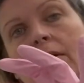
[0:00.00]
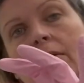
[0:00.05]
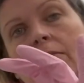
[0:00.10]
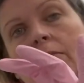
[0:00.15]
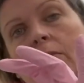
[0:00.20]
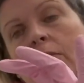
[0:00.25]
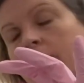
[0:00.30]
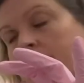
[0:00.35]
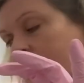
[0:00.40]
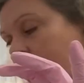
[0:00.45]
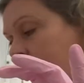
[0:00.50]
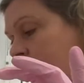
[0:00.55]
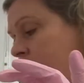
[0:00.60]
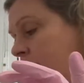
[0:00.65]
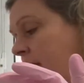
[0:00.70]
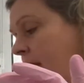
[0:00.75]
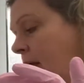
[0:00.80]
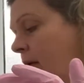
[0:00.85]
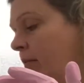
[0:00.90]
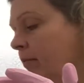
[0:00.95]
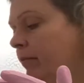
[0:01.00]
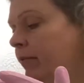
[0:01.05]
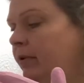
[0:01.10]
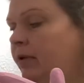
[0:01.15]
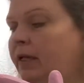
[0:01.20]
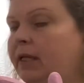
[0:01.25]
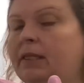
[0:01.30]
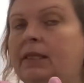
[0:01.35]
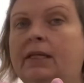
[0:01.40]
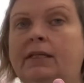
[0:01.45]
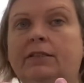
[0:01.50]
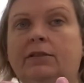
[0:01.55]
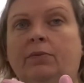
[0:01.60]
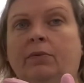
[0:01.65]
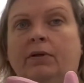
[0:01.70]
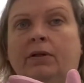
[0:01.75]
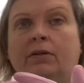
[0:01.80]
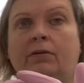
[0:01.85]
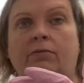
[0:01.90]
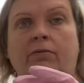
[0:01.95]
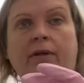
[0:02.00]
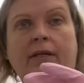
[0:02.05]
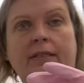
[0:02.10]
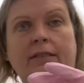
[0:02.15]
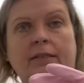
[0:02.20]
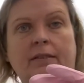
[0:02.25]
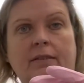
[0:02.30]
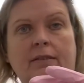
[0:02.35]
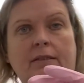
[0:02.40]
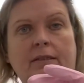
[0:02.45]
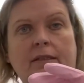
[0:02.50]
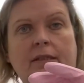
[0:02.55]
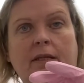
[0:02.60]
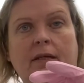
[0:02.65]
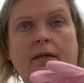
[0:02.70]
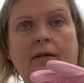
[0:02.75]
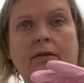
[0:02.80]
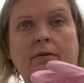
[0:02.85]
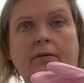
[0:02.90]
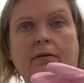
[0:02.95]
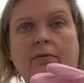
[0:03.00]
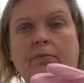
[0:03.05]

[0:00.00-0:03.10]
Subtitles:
more of our shape, and that's one of the reasons that